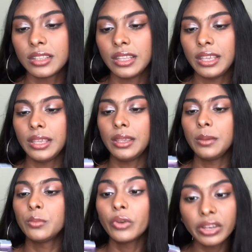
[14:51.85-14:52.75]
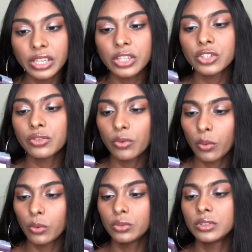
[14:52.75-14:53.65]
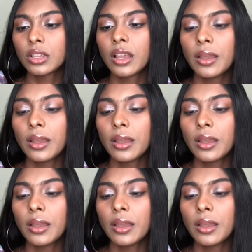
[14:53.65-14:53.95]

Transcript: the British Rose